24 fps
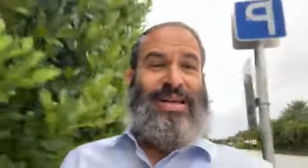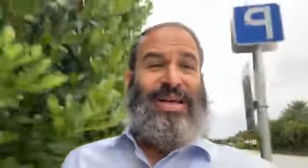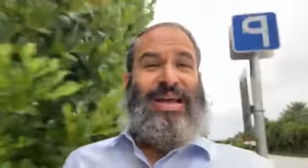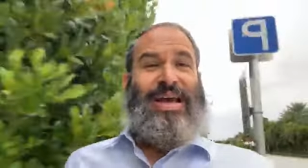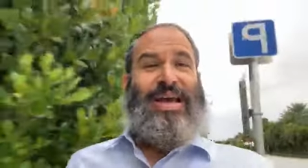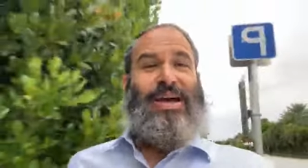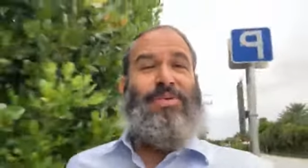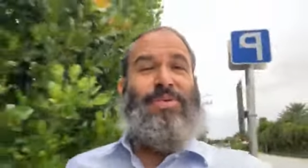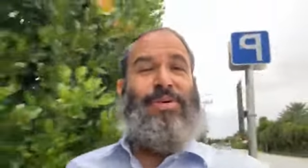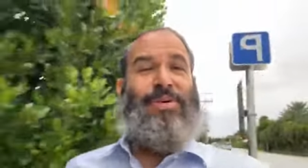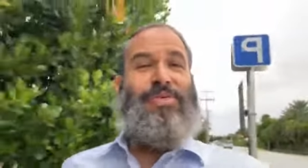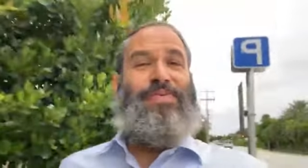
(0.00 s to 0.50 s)

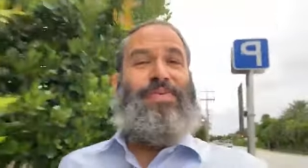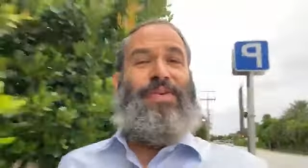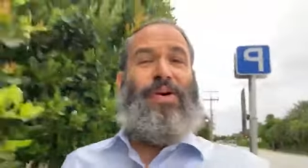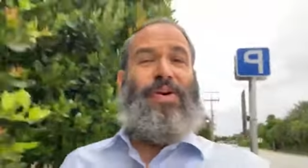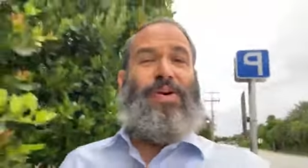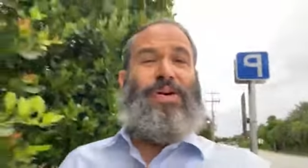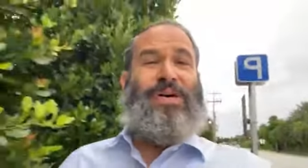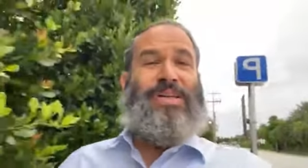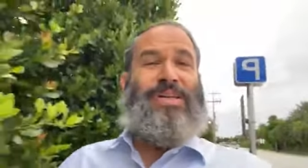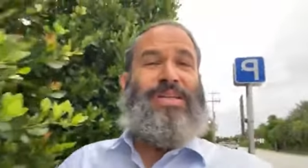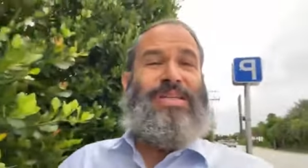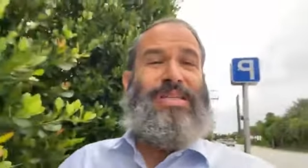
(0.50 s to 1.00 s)
and we
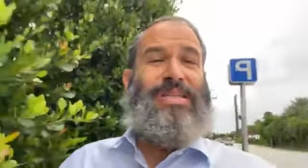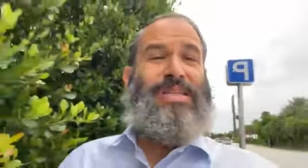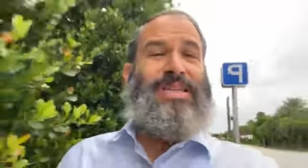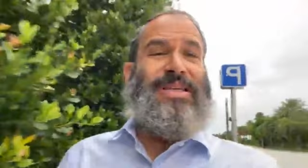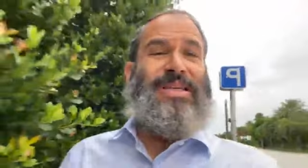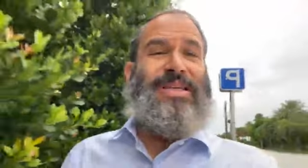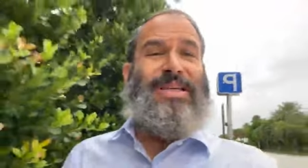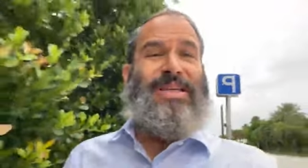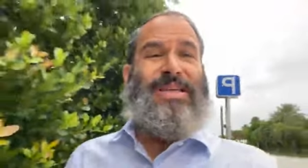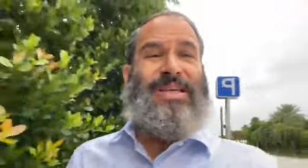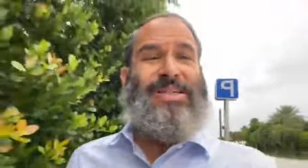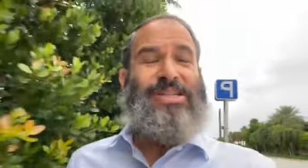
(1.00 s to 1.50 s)
focus
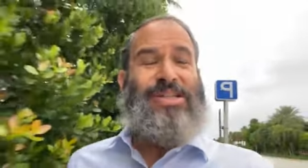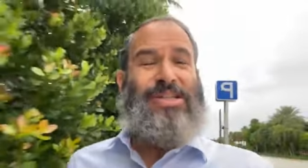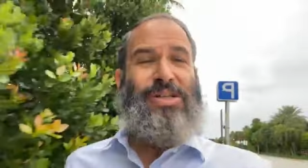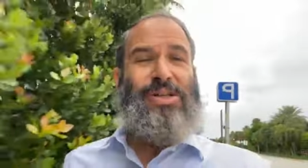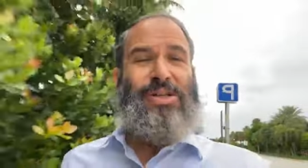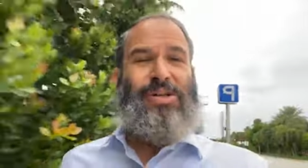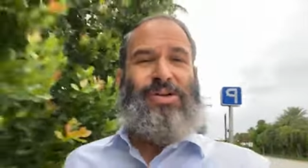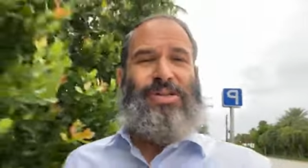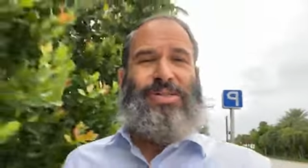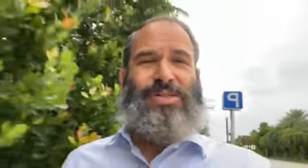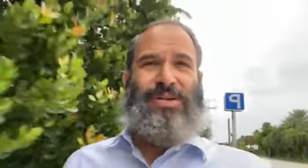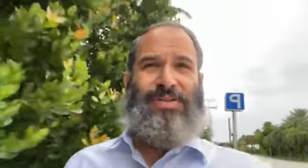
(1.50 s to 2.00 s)

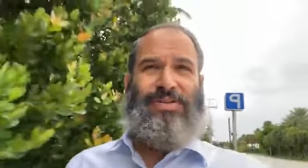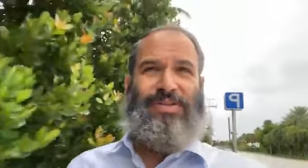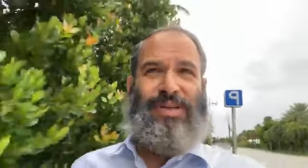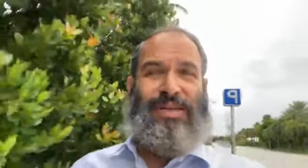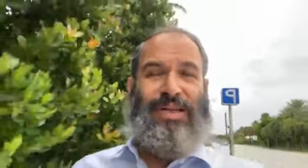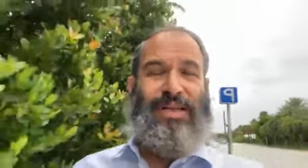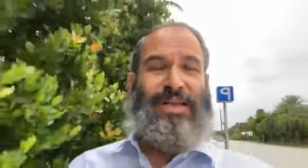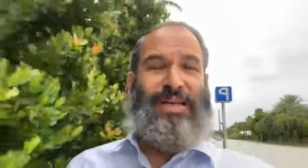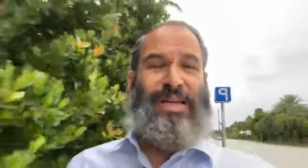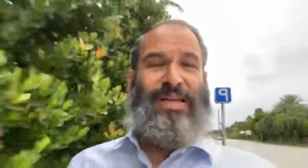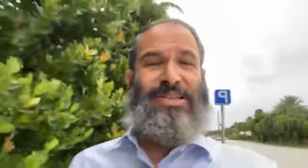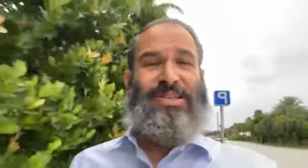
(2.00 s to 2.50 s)

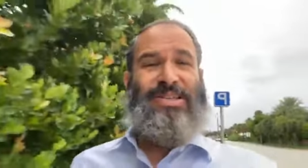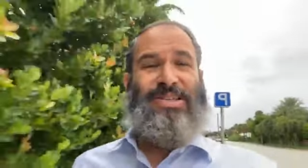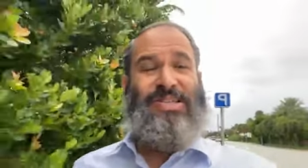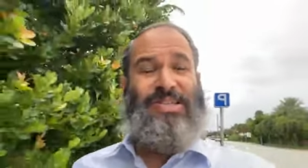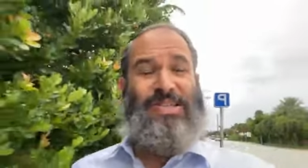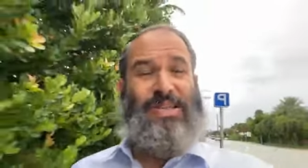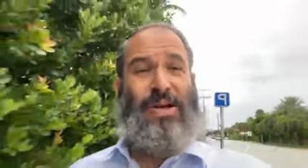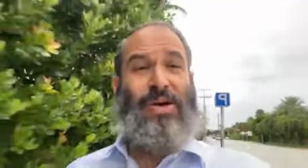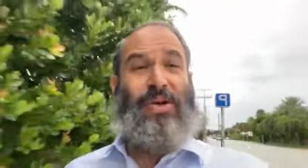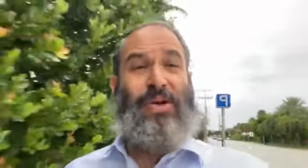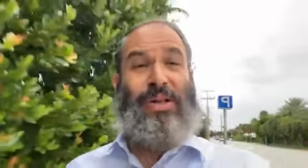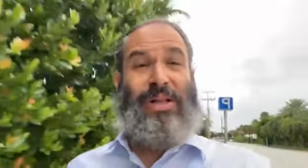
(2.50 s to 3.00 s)
exclusively and
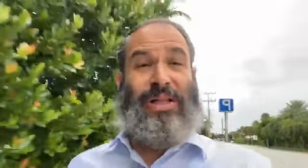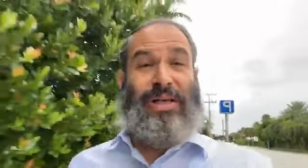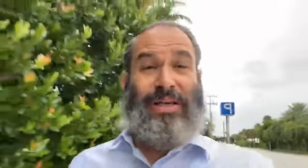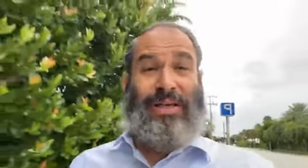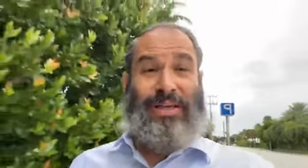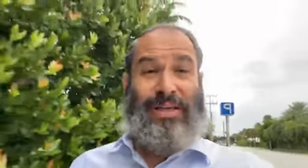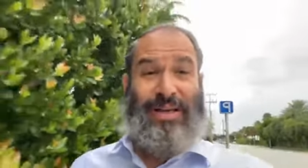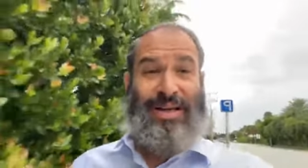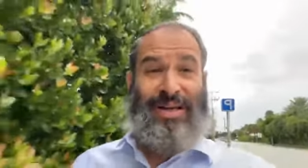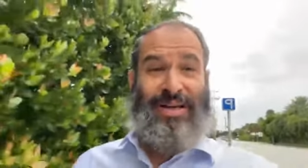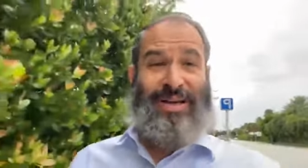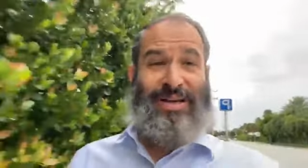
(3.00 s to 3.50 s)
solely
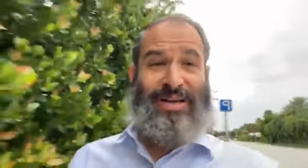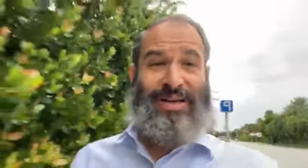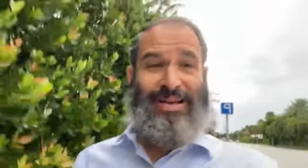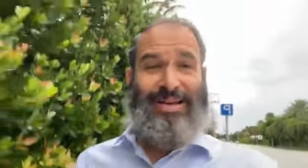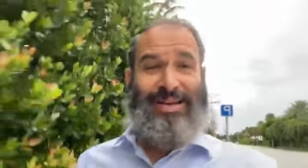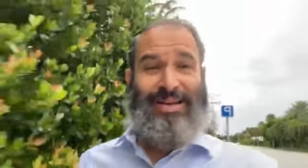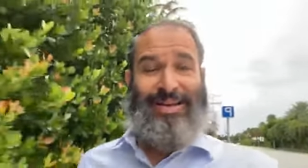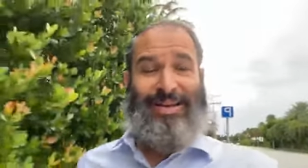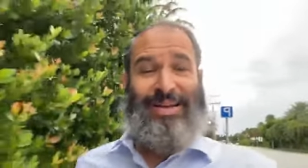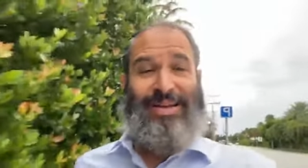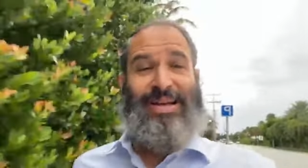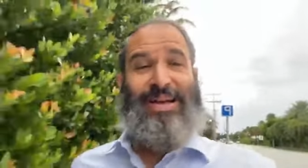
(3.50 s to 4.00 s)

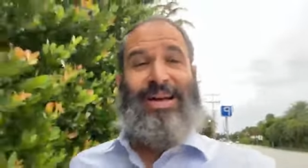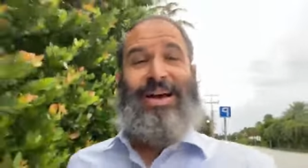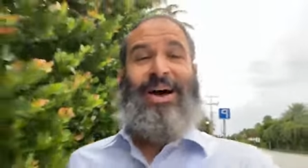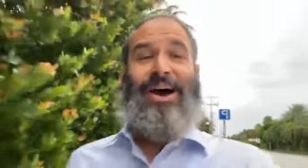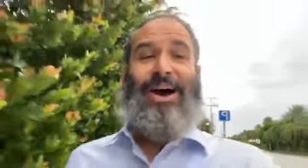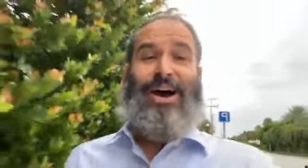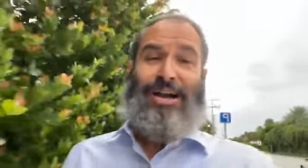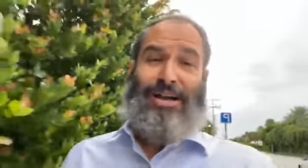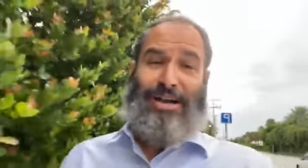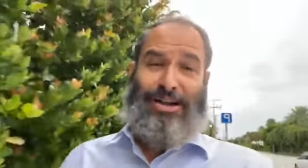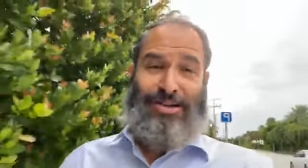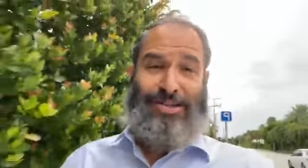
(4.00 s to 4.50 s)

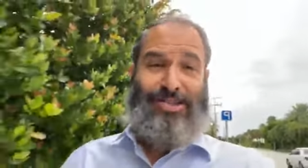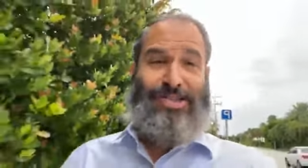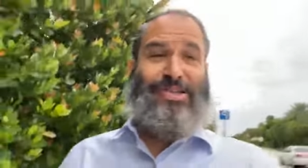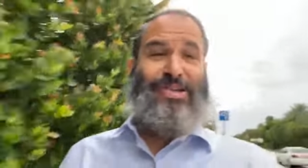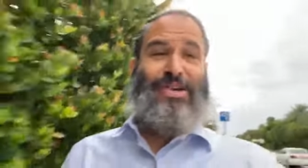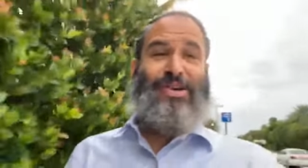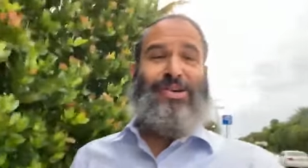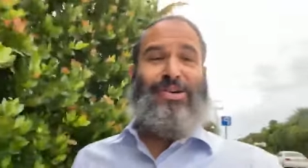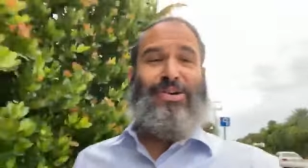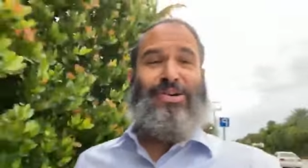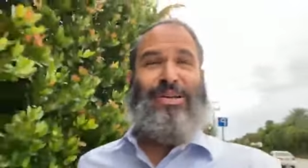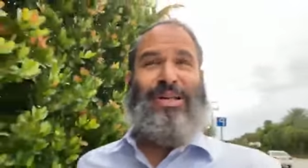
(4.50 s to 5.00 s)
on our
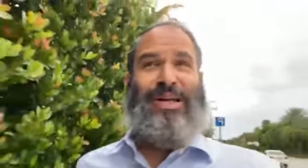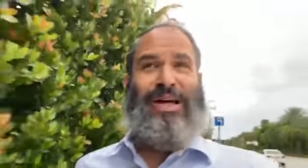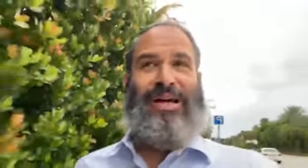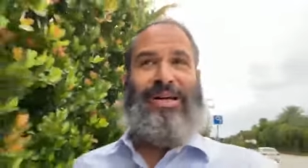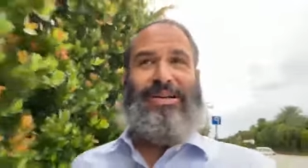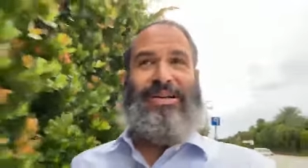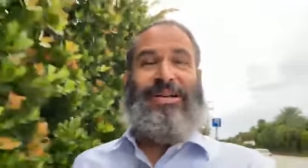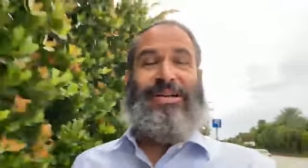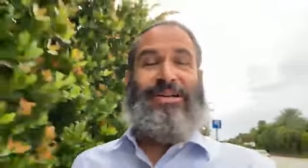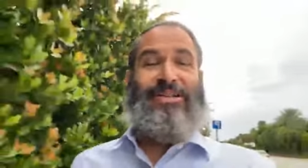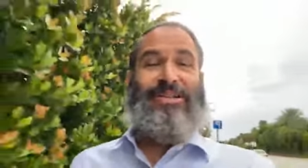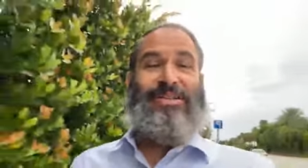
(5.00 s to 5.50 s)
soul,
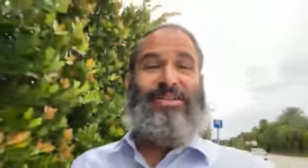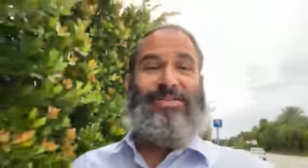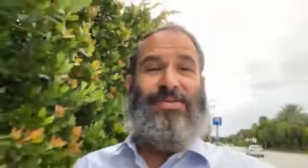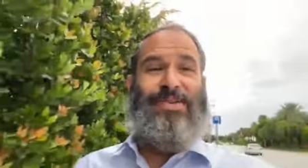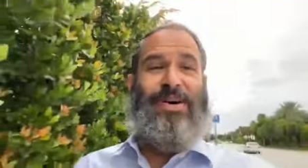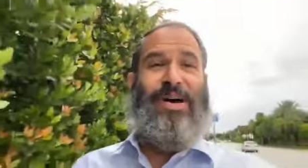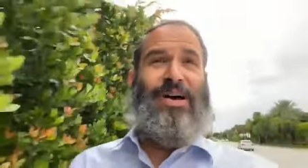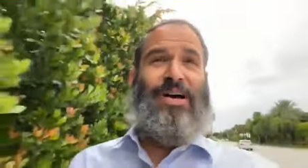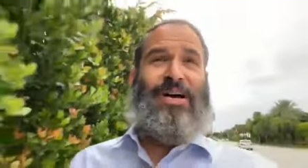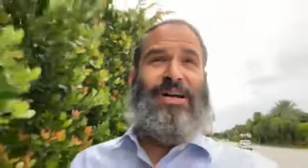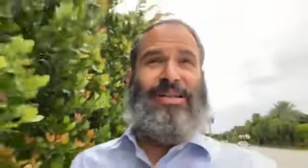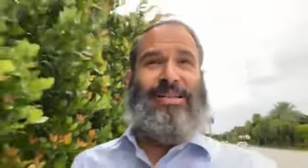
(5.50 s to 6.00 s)
on our
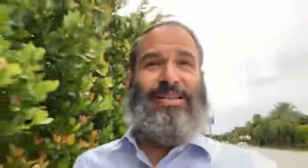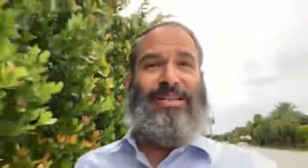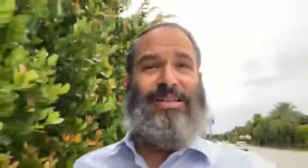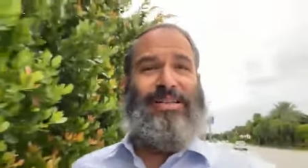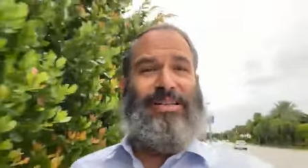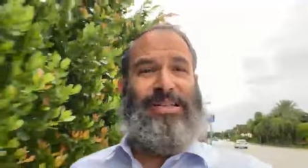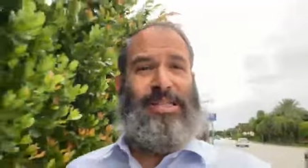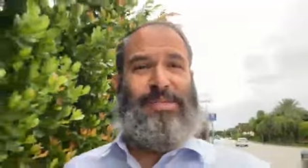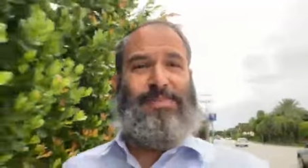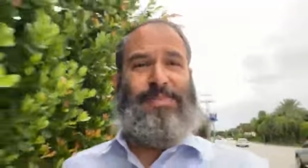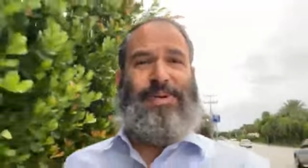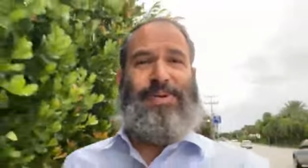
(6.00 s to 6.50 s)
divine
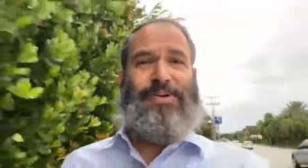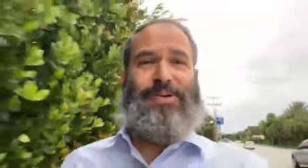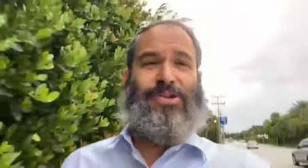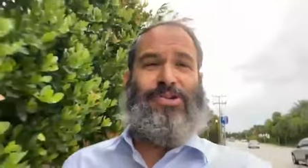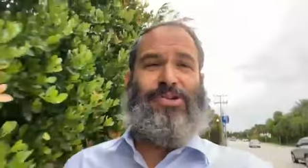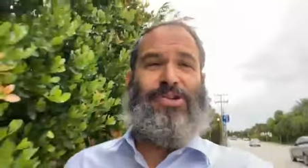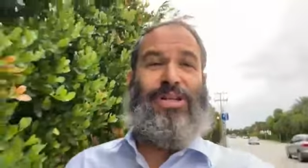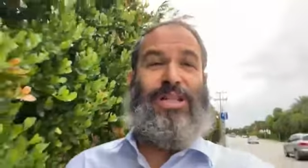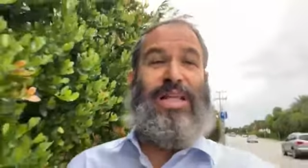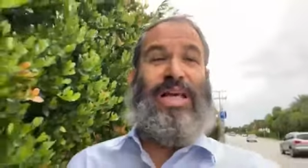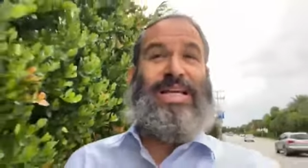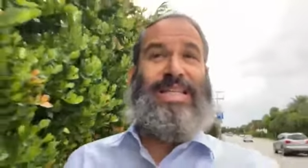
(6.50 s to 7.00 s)

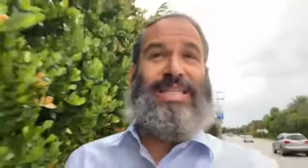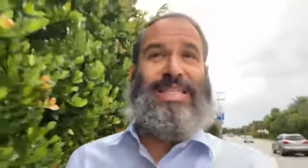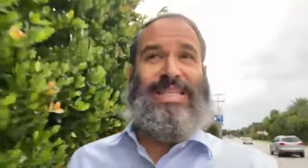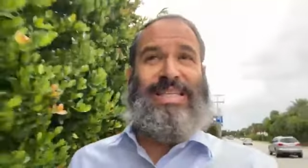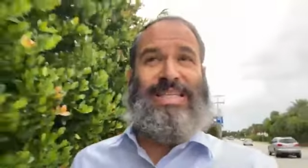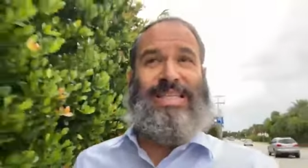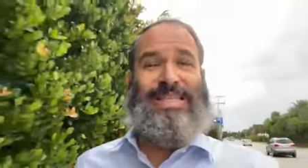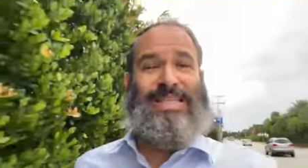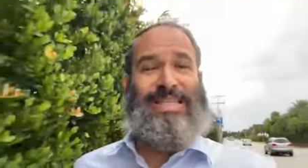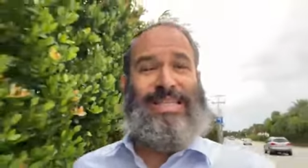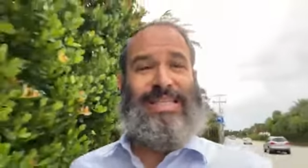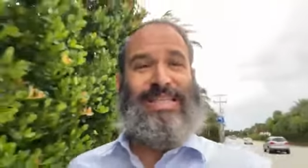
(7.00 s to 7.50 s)
spiritual
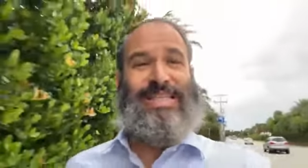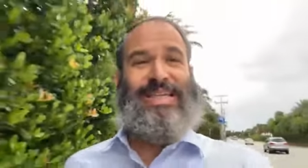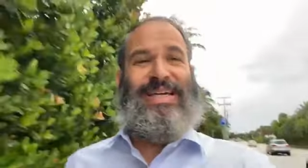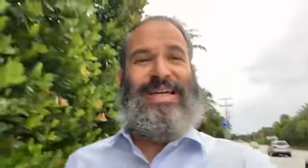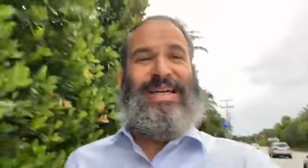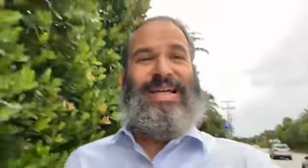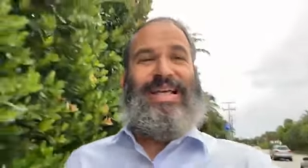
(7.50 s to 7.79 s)
essence.